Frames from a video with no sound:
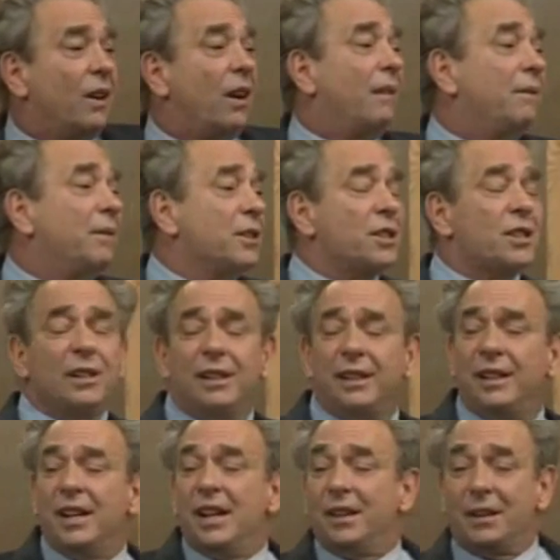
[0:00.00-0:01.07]
obviously
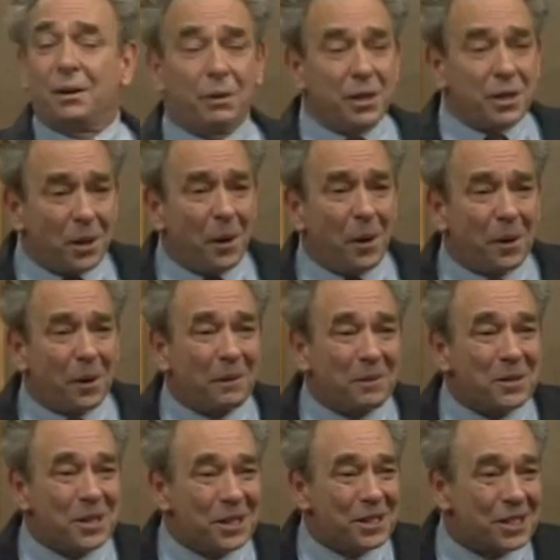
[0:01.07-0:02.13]
the return of
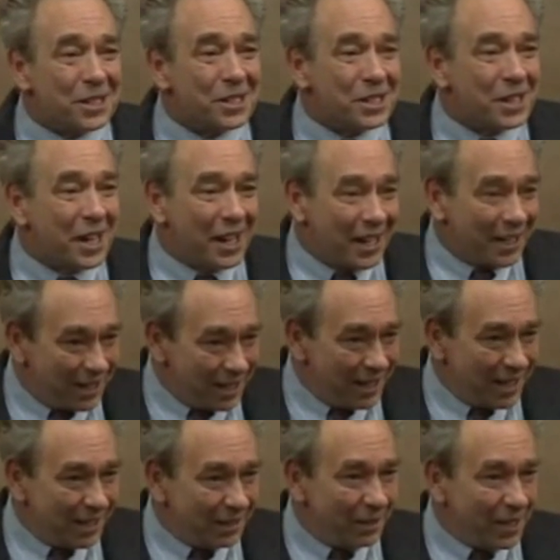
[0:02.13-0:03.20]
Jesus at the
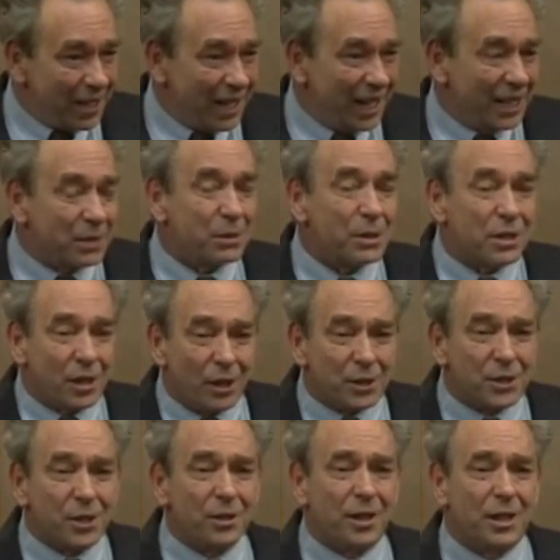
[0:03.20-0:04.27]
end of the age was
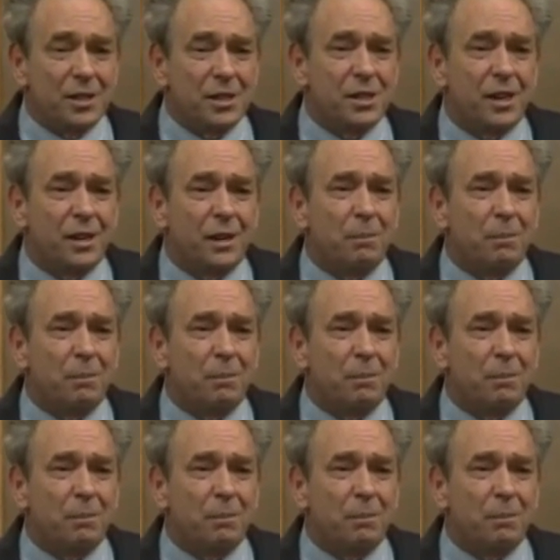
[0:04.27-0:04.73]
also considered